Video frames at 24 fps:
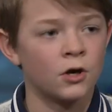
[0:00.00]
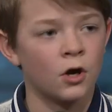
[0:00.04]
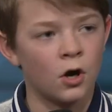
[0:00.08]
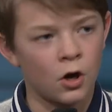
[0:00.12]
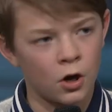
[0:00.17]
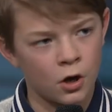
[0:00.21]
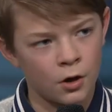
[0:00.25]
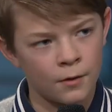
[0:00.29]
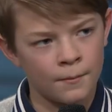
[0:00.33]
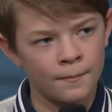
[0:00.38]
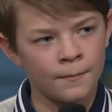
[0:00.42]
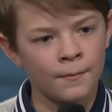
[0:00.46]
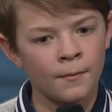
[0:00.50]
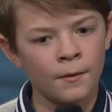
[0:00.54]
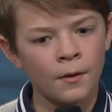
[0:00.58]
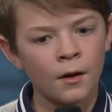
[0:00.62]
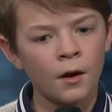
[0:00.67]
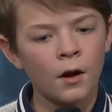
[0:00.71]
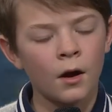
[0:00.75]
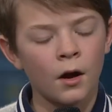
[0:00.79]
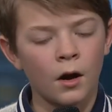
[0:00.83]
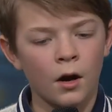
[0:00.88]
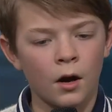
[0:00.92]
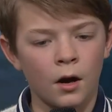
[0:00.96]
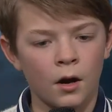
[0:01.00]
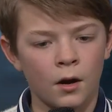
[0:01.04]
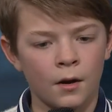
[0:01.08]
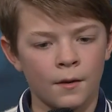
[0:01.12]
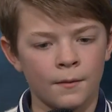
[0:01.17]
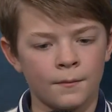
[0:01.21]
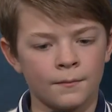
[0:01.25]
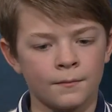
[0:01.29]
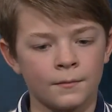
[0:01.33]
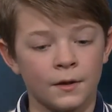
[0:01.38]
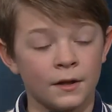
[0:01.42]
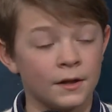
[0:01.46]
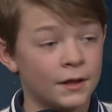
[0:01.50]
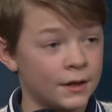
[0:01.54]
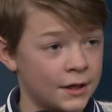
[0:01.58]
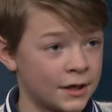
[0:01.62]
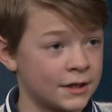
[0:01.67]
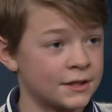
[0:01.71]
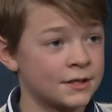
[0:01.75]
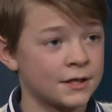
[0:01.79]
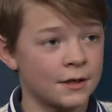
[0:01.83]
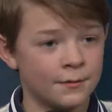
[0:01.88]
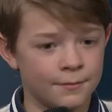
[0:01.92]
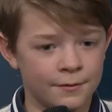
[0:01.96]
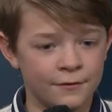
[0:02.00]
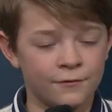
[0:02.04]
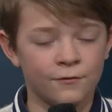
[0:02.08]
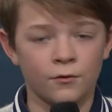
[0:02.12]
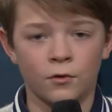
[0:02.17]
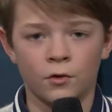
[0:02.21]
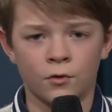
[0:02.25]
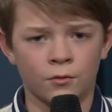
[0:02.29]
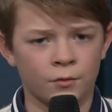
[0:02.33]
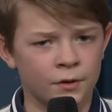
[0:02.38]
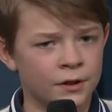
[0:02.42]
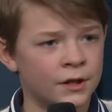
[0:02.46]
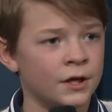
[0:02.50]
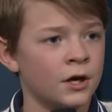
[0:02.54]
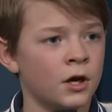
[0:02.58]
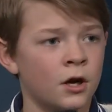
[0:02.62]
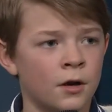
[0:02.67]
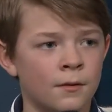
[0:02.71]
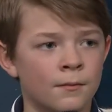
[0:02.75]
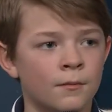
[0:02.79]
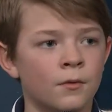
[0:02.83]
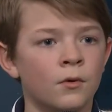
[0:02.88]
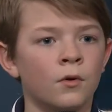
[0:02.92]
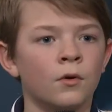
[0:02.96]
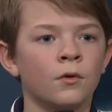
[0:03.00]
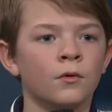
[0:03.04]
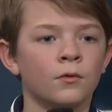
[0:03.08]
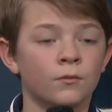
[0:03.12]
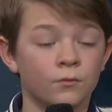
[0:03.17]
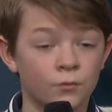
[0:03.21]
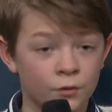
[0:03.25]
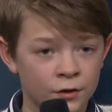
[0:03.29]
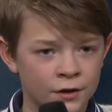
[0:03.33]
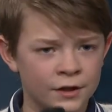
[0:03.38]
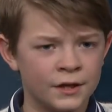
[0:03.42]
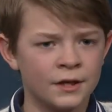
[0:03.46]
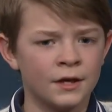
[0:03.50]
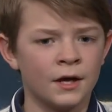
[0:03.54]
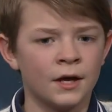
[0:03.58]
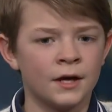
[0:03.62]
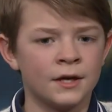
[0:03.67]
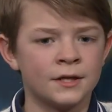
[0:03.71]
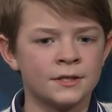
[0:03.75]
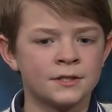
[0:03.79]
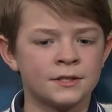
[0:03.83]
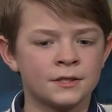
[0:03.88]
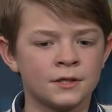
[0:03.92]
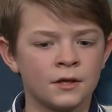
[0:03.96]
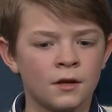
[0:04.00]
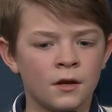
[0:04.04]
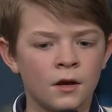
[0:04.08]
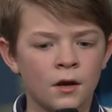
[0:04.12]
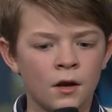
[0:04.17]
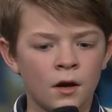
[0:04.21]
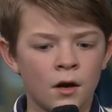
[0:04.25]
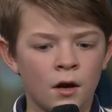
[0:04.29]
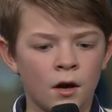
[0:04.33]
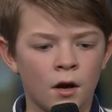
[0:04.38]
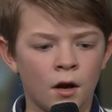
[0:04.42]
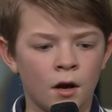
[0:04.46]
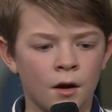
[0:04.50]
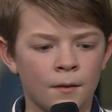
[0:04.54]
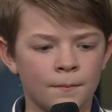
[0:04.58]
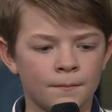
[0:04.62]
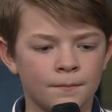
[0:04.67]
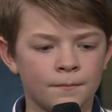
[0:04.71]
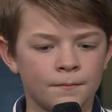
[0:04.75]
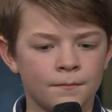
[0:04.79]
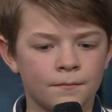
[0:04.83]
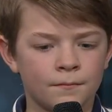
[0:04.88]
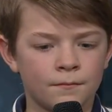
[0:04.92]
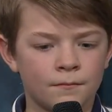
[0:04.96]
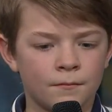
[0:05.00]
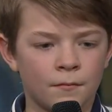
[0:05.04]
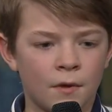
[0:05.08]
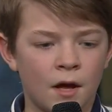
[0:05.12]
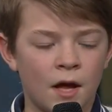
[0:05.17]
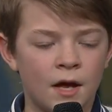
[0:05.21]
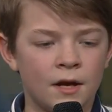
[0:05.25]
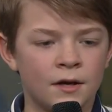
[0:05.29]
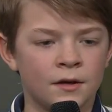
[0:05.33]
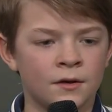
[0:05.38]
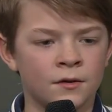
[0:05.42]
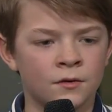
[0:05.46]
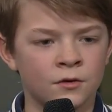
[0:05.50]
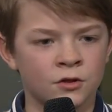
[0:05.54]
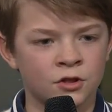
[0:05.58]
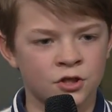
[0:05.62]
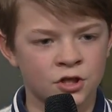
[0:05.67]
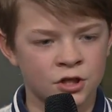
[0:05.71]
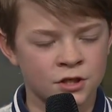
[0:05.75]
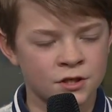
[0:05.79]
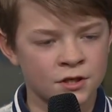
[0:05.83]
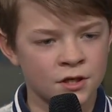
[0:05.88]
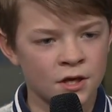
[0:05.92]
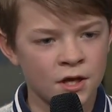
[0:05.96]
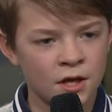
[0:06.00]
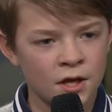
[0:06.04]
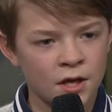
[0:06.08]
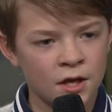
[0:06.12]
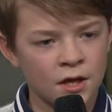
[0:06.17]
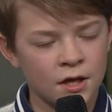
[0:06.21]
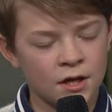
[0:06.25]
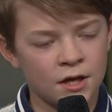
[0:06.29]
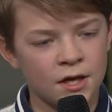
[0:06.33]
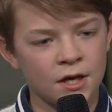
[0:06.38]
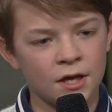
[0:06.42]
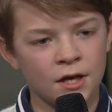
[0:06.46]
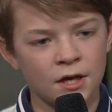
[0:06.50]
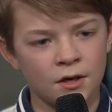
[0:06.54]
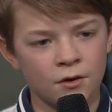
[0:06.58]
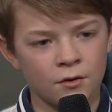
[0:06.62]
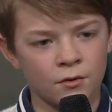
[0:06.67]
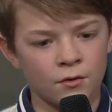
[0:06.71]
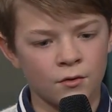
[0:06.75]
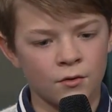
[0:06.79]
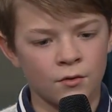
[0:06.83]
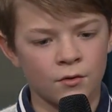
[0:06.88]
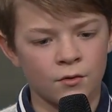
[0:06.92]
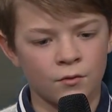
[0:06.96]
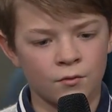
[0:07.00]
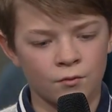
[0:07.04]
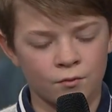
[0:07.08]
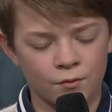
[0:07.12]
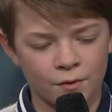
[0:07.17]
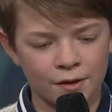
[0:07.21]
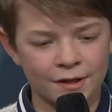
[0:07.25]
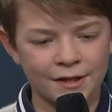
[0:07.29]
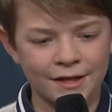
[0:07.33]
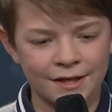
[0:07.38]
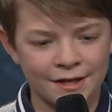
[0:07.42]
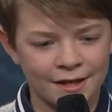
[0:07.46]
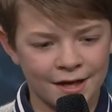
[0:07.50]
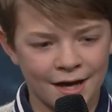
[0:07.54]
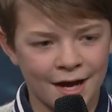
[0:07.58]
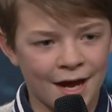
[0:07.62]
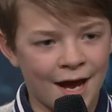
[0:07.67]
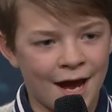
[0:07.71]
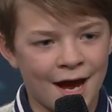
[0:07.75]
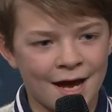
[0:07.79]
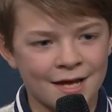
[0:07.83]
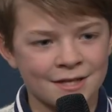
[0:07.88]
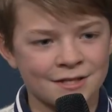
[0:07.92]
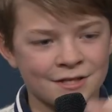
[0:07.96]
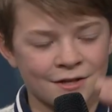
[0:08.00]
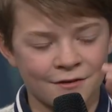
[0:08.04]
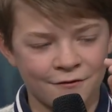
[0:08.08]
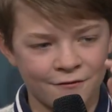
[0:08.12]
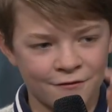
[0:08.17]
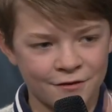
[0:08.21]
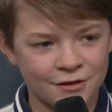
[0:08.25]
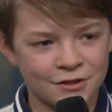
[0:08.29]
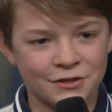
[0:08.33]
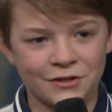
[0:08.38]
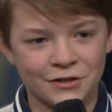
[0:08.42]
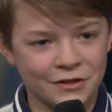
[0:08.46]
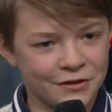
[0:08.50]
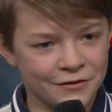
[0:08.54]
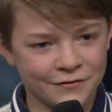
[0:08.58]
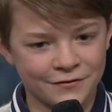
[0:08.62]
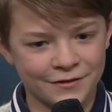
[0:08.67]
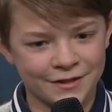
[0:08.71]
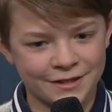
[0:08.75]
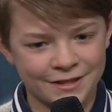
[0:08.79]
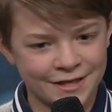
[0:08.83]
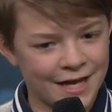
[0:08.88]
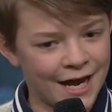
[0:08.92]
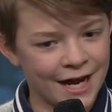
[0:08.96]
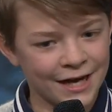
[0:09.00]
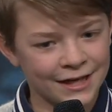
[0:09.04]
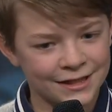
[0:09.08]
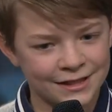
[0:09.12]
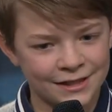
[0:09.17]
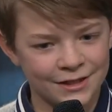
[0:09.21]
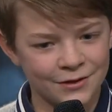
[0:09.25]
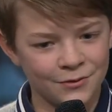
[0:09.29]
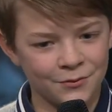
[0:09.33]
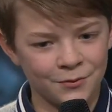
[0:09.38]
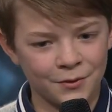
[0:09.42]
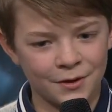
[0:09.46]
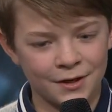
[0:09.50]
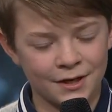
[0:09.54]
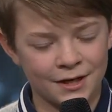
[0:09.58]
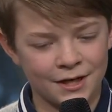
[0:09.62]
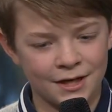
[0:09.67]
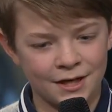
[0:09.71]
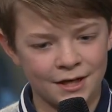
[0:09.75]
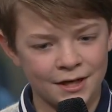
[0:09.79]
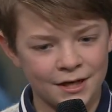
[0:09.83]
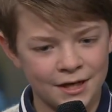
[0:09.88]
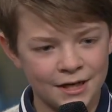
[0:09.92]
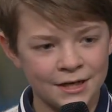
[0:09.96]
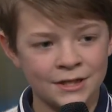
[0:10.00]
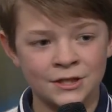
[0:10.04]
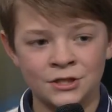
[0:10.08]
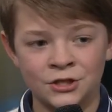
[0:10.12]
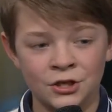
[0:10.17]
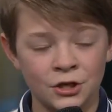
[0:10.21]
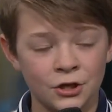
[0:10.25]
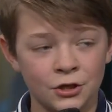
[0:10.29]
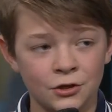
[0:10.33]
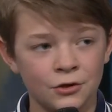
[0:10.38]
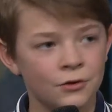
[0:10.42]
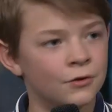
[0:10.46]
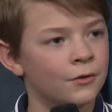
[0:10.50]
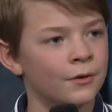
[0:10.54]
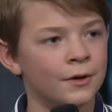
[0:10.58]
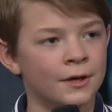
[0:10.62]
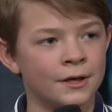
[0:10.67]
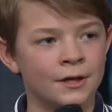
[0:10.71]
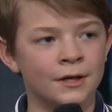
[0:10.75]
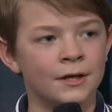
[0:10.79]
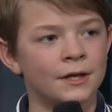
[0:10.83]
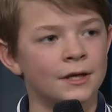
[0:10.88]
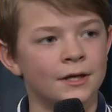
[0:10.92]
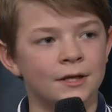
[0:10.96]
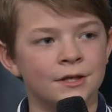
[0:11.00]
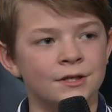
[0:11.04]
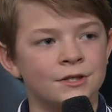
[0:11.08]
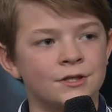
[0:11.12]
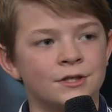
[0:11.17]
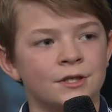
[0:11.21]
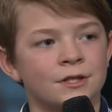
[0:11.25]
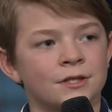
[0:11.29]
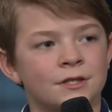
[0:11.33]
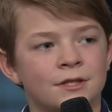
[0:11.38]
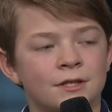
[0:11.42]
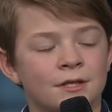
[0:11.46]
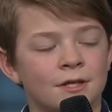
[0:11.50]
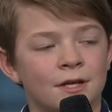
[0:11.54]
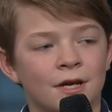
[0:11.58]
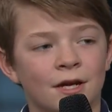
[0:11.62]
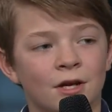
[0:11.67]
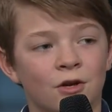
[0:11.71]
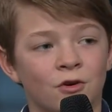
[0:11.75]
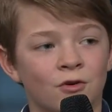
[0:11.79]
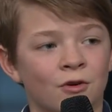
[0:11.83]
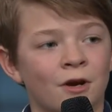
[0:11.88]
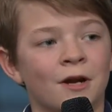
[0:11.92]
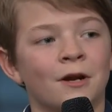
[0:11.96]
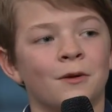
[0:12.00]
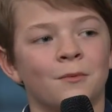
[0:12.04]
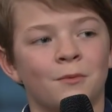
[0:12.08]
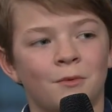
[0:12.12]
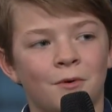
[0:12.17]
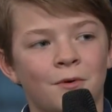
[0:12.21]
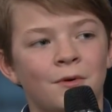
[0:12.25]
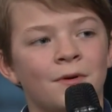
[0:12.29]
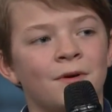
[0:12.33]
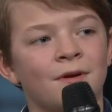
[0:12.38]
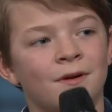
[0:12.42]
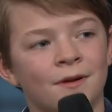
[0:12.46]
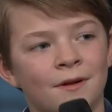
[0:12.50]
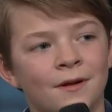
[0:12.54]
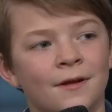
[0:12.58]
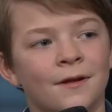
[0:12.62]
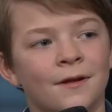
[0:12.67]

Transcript: calm, um, and like I said before, really humble and really nice, um, and just he really has a vision of exactly what he needs to do, and he's just incredible. Mm.